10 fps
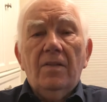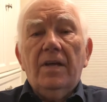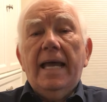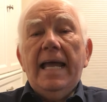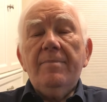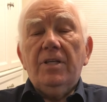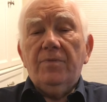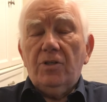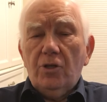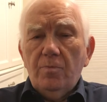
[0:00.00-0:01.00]
The game is
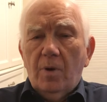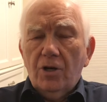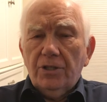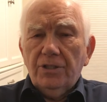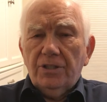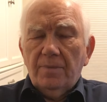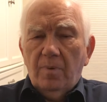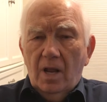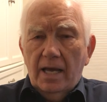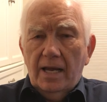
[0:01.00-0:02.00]
for two persons to
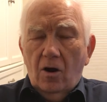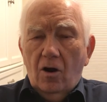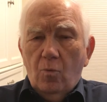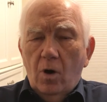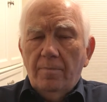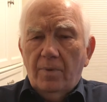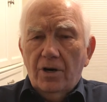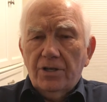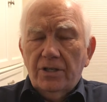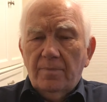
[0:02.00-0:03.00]
play or one
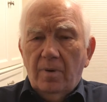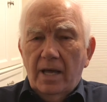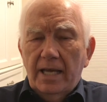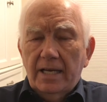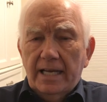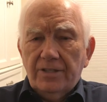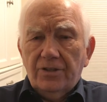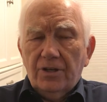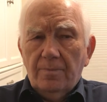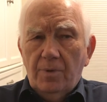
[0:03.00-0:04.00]
person to play against
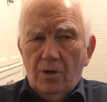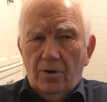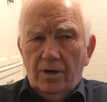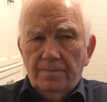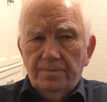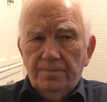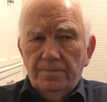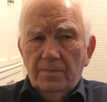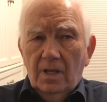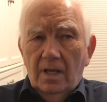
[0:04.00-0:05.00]
the computer.
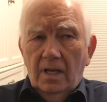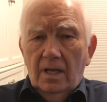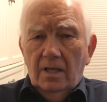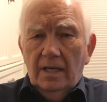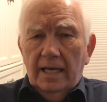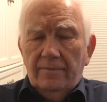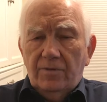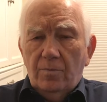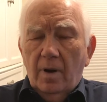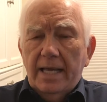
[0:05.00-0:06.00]
If
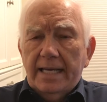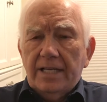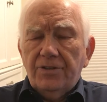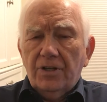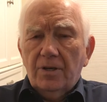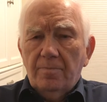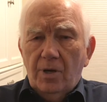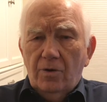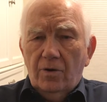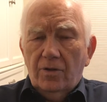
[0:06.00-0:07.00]
you play against the
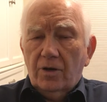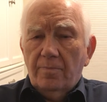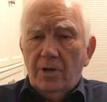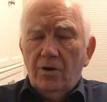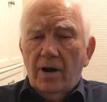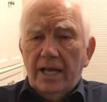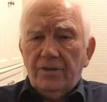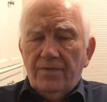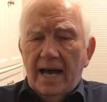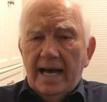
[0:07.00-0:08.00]
computer has
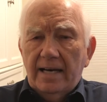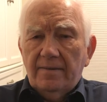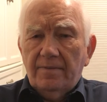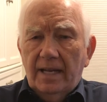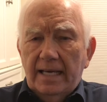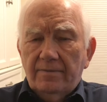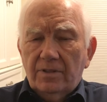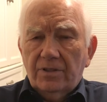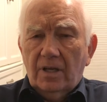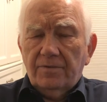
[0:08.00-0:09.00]
5
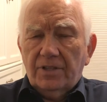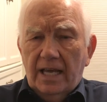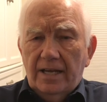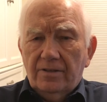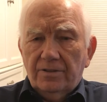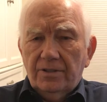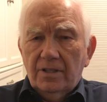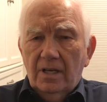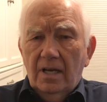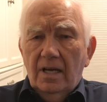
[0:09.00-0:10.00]
levels of skills
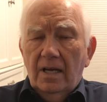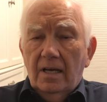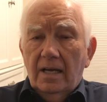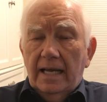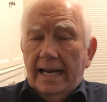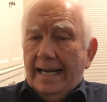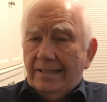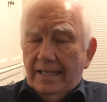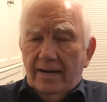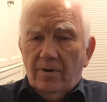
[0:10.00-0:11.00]
and it has
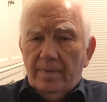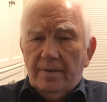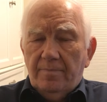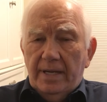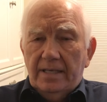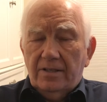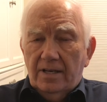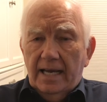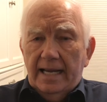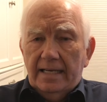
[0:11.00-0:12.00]
never been beat to
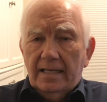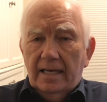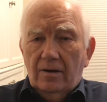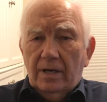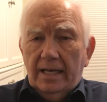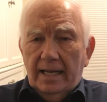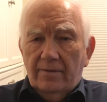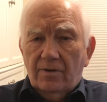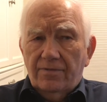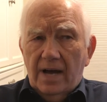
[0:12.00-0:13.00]
date at
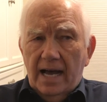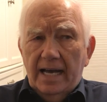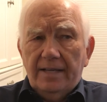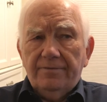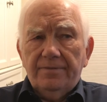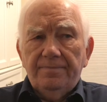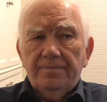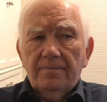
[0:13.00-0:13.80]
level 5.